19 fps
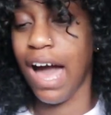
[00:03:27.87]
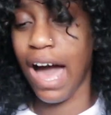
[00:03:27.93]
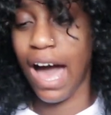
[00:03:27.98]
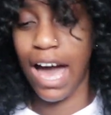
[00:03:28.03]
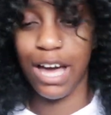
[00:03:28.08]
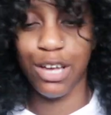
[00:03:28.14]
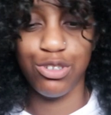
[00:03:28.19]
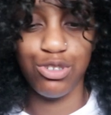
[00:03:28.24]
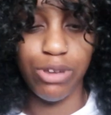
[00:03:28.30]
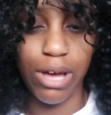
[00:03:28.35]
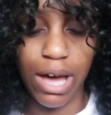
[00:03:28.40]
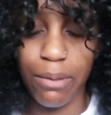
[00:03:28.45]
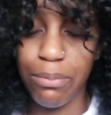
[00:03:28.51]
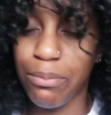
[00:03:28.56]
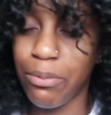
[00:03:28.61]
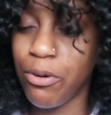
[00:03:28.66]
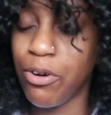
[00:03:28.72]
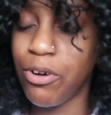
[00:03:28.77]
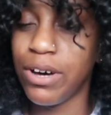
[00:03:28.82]
I
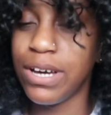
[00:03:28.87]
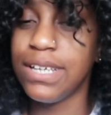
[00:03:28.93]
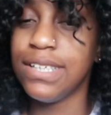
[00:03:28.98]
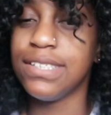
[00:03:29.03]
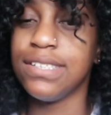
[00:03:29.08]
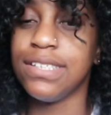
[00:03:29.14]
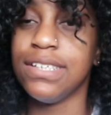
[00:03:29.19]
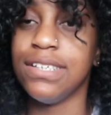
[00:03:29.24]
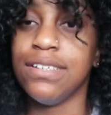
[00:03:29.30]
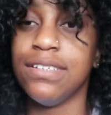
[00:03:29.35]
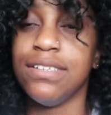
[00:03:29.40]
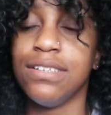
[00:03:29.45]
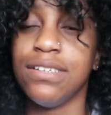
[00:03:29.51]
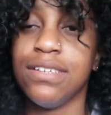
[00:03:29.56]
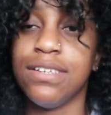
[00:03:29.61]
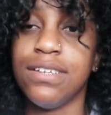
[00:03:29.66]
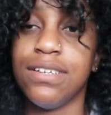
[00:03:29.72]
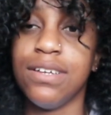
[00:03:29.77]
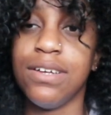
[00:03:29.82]
attract boys, and
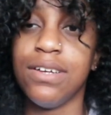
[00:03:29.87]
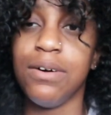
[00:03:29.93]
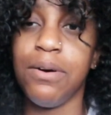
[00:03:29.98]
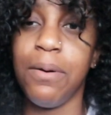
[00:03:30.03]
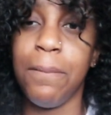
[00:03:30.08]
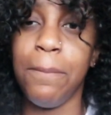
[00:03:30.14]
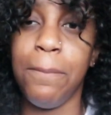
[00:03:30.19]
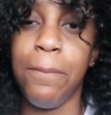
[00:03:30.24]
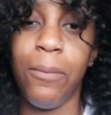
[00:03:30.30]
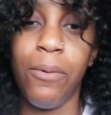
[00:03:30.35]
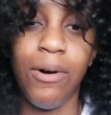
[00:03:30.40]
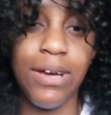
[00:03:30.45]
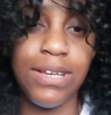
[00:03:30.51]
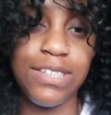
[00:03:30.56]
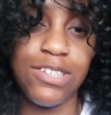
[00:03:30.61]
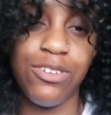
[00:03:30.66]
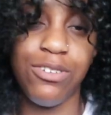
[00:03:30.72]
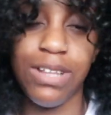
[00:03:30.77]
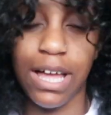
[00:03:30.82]

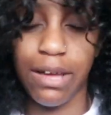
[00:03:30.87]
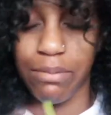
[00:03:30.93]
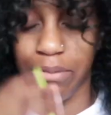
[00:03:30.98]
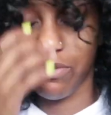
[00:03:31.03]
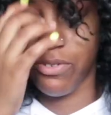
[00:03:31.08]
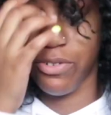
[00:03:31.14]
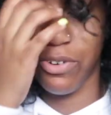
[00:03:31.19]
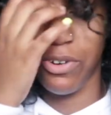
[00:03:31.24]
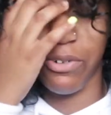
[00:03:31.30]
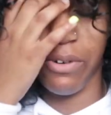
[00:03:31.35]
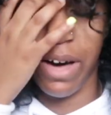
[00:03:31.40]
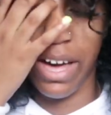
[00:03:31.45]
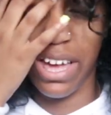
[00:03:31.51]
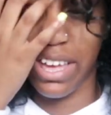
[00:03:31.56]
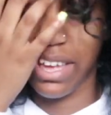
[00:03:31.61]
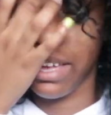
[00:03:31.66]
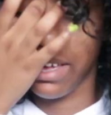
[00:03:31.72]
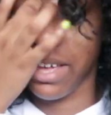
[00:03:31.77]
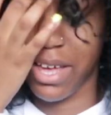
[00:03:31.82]
boys who like me for who I
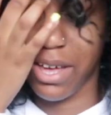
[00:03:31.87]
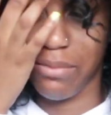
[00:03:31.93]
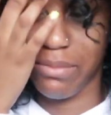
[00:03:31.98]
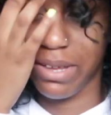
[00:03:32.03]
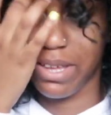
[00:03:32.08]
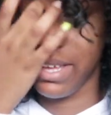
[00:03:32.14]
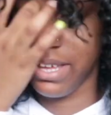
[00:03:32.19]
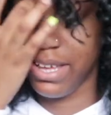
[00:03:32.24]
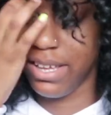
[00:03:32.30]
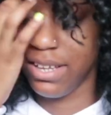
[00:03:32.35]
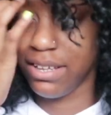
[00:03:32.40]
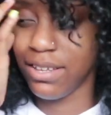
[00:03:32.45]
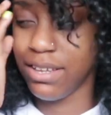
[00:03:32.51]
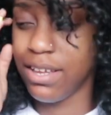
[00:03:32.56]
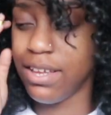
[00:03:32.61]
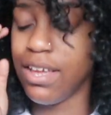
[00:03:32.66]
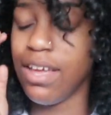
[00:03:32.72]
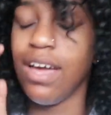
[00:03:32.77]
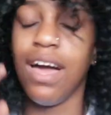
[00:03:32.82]
am. And
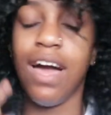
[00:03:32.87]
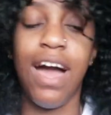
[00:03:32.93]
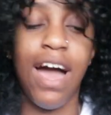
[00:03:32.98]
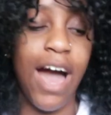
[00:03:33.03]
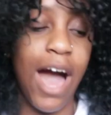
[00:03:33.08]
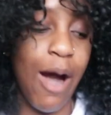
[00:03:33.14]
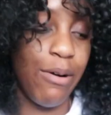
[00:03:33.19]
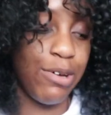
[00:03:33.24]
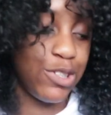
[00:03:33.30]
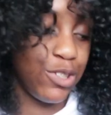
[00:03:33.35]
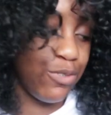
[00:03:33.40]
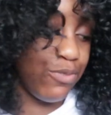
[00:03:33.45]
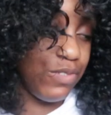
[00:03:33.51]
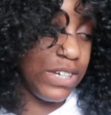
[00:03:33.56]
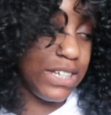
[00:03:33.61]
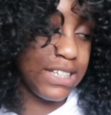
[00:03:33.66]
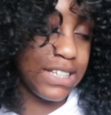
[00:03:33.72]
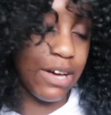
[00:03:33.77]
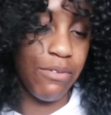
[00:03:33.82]
I was on
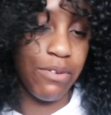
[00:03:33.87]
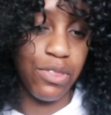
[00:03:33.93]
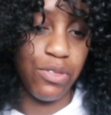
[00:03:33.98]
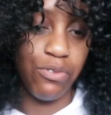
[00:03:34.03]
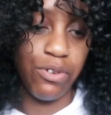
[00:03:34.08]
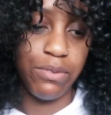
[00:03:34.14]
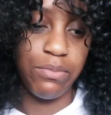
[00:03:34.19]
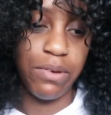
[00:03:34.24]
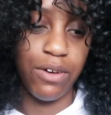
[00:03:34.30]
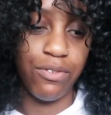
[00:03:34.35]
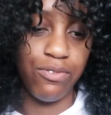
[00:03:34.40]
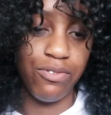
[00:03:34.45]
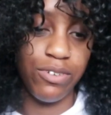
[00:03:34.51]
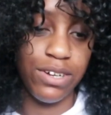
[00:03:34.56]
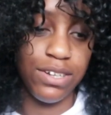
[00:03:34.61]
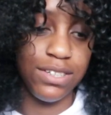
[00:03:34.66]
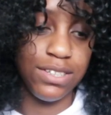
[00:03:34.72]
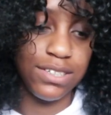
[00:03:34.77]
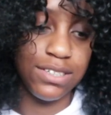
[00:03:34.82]
FaceTime with one of my
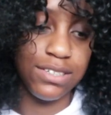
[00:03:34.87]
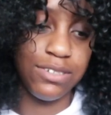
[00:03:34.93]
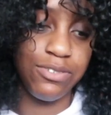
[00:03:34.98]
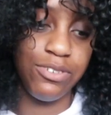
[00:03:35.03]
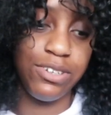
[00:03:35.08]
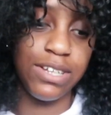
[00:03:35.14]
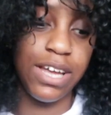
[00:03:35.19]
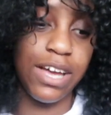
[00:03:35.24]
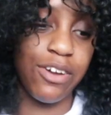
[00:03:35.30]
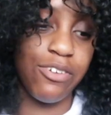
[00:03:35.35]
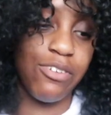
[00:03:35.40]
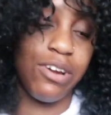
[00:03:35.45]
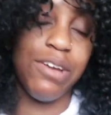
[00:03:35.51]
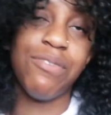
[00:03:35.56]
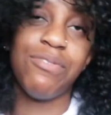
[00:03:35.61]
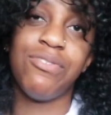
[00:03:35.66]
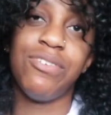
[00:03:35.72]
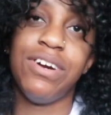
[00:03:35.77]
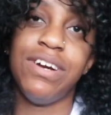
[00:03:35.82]
friends. We were like
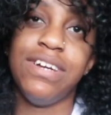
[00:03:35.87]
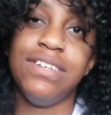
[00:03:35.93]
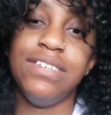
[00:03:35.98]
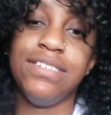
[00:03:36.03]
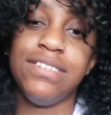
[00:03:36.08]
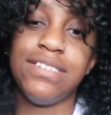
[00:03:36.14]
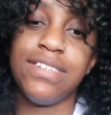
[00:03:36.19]
great friends.